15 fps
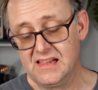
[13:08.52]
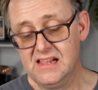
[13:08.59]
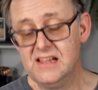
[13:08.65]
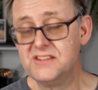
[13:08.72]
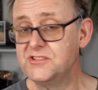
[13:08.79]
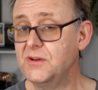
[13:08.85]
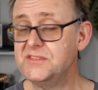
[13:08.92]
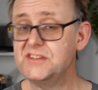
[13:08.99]

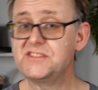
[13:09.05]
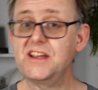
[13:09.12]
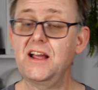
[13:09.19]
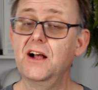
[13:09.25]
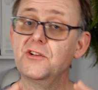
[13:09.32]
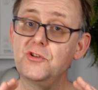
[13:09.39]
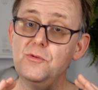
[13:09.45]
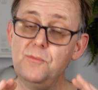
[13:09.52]
So as I say,
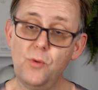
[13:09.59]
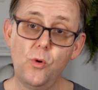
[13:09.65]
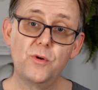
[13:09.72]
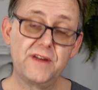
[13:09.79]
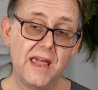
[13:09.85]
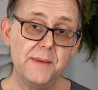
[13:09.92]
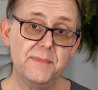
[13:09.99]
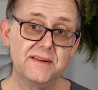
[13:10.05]
I'll do more
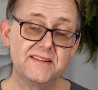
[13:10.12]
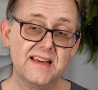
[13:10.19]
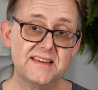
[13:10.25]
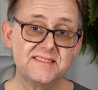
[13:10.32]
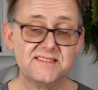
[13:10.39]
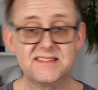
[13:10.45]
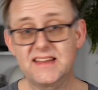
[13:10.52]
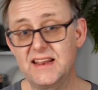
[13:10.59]
gaming
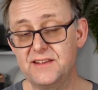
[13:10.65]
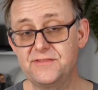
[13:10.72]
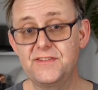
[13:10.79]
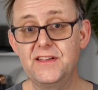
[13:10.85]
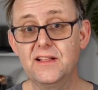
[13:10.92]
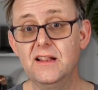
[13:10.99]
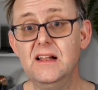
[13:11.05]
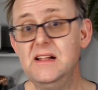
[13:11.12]
tests to get a
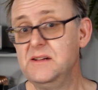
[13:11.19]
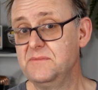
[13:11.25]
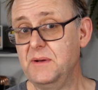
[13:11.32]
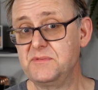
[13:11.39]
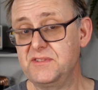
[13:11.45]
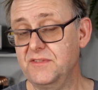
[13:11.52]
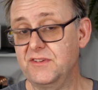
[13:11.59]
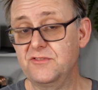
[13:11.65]
feel.
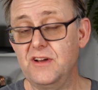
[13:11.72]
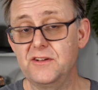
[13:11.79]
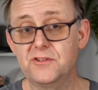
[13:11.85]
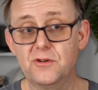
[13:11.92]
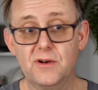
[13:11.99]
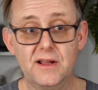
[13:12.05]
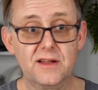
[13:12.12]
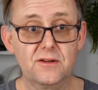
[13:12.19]
Perhaps if I try and
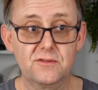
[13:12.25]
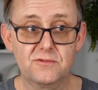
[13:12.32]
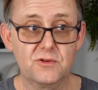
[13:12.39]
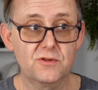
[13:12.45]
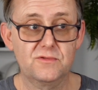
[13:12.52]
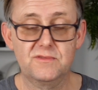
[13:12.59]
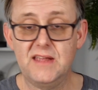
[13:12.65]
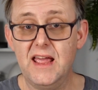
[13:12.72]
do like a
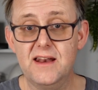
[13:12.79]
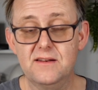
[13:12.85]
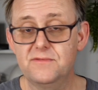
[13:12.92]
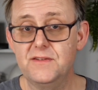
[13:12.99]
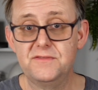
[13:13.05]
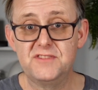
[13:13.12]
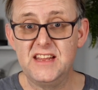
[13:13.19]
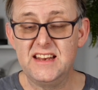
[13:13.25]
good ten,
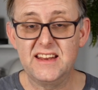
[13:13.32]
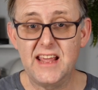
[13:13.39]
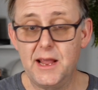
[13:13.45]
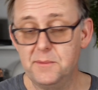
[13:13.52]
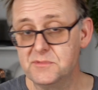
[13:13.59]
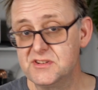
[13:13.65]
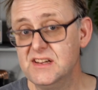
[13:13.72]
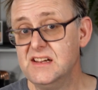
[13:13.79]
fifteen
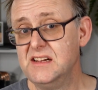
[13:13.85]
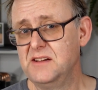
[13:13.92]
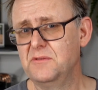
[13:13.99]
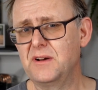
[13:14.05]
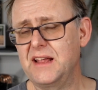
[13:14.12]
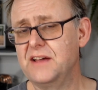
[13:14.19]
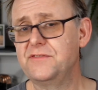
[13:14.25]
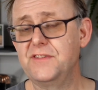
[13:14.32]
games,
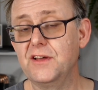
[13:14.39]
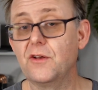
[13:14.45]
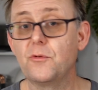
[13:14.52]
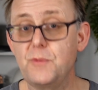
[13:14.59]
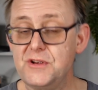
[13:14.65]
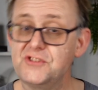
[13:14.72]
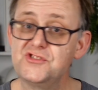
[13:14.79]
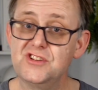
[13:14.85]
we'll get a feel of
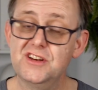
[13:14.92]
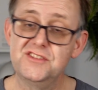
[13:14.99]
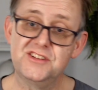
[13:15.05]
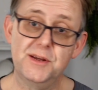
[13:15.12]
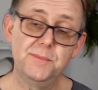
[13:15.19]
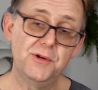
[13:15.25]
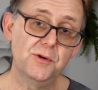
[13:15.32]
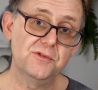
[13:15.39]
which uh,
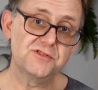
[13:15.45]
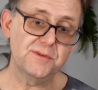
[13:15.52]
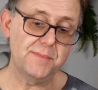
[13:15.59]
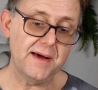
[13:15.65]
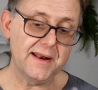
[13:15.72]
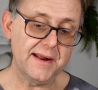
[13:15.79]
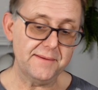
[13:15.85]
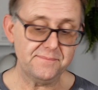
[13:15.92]
C P U is the
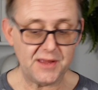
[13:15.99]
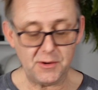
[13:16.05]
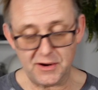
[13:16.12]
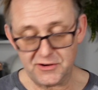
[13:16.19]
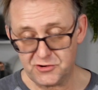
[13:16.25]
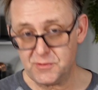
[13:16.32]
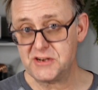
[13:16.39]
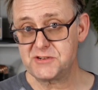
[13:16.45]
better. Now, I
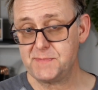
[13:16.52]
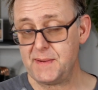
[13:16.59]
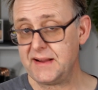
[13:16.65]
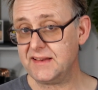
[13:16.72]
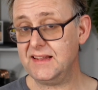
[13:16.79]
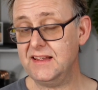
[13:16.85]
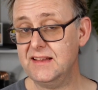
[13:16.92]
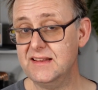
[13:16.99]
do expect
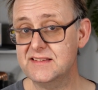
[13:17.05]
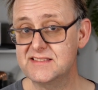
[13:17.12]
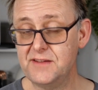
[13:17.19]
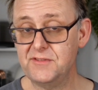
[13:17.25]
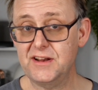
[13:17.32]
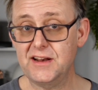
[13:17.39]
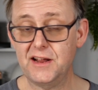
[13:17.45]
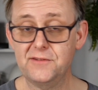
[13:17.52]
the, the
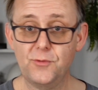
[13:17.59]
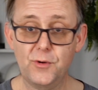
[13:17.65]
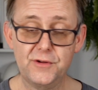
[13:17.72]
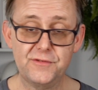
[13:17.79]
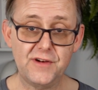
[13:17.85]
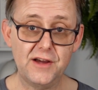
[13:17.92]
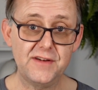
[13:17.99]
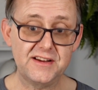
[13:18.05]
seventy nine
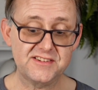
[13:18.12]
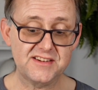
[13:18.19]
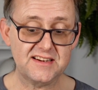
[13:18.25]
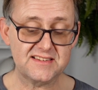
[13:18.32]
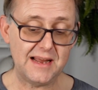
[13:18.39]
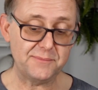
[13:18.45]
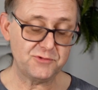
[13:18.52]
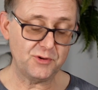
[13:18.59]
forty-five H
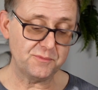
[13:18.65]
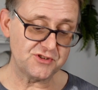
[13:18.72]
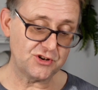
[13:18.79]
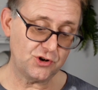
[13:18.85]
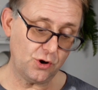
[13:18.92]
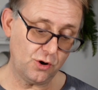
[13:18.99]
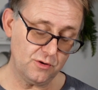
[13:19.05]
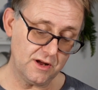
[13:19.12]
X laptops to
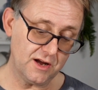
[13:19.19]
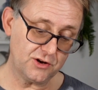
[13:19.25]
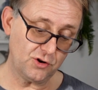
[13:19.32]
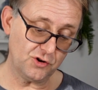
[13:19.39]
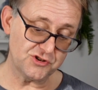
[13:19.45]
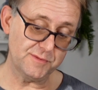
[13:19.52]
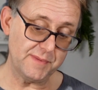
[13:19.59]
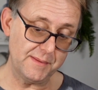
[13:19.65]
co uh,
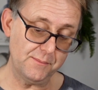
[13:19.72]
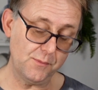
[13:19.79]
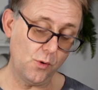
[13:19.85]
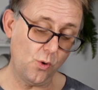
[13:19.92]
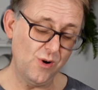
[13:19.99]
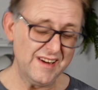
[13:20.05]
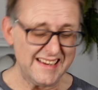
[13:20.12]
cost a bit more.